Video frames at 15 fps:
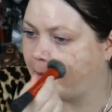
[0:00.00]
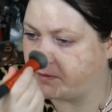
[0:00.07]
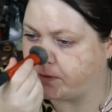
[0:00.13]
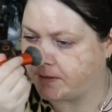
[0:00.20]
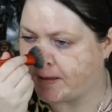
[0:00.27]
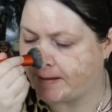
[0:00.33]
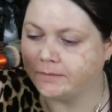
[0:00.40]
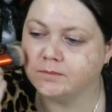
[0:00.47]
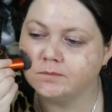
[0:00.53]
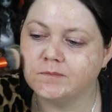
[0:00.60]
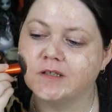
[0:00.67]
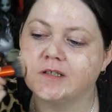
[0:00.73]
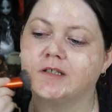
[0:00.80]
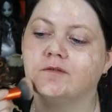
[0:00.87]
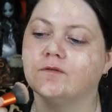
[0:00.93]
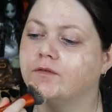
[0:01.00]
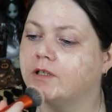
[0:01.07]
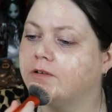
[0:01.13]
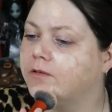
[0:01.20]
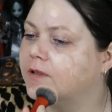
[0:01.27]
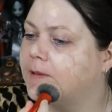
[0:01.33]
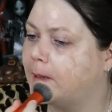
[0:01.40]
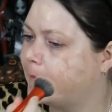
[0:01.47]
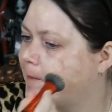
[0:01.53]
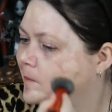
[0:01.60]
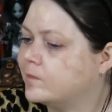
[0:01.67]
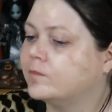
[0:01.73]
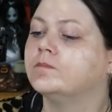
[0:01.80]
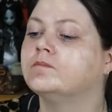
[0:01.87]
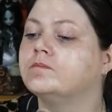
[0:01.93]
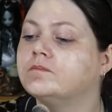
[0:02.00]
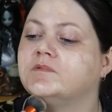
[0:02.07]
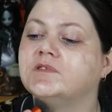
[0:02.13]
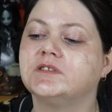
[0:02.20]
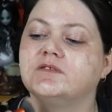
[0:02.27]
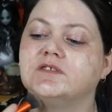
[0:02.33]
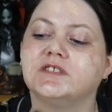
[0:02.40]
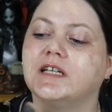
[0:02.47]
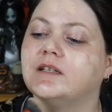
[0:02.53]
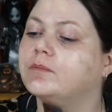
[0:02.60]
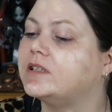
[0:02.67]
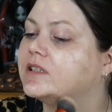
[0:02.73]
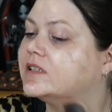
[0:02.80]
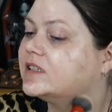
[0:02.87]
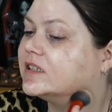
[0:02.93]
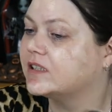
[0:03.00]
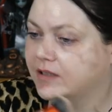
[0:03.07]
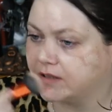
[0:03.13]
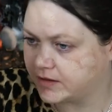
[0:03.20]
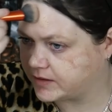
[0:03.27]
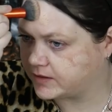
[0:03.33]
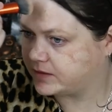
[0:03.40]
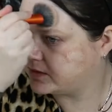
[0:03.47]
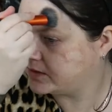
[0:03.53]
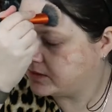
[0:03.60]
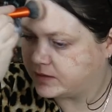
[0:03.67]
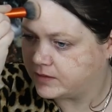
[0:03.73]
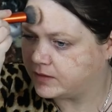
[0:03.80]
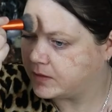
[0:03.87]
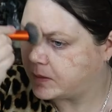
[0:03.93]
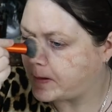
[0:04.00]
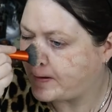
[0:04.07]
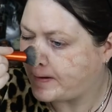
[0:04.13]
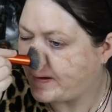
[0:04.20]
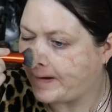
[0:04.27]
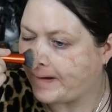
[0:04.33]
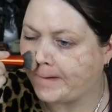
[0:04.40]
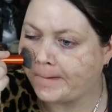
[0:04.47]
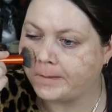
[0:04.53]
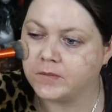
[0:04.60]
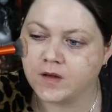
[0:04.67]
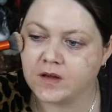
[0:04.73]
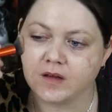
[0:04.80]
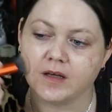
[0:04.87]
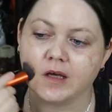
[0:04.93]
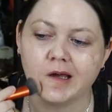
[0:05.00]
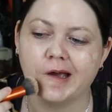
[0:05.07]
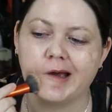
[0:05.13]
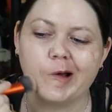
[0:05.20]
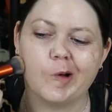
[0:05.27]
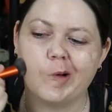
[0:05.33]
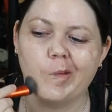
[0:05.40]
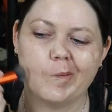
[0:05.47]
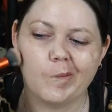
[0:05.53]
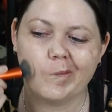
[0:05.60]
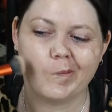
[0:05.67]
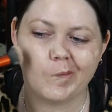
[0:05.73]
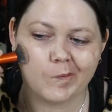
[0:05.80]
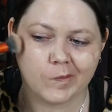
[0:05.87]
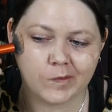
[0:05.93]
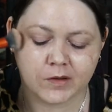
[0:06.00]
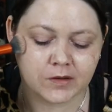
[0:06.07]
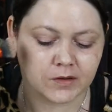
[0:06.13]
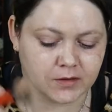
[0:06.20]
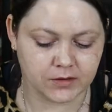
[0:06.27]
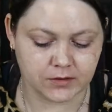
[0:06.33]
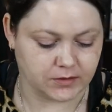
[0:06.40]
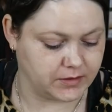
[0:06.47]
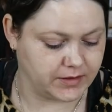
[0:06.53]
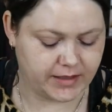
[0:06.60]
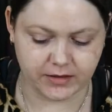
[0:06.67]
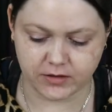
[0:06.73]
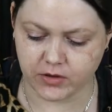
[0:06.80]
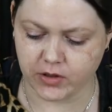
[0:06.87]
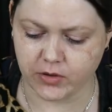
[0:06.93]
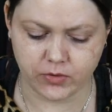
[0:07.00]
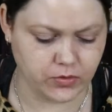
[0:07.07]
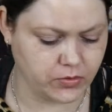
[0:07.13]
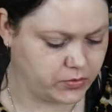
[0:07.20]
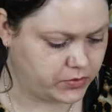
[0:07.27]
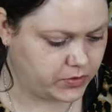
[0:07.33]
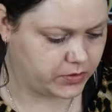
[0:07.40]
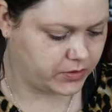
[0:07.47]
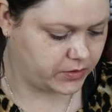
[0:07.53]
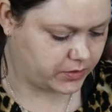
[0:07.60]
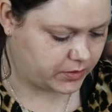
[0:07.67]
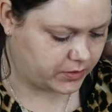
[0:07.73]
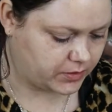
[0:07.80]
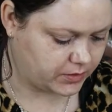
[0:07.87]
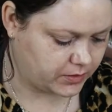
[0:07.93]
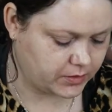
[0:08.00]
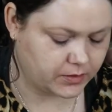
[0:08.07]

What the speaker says: put that everywhere, even down my neck, and see how that goes.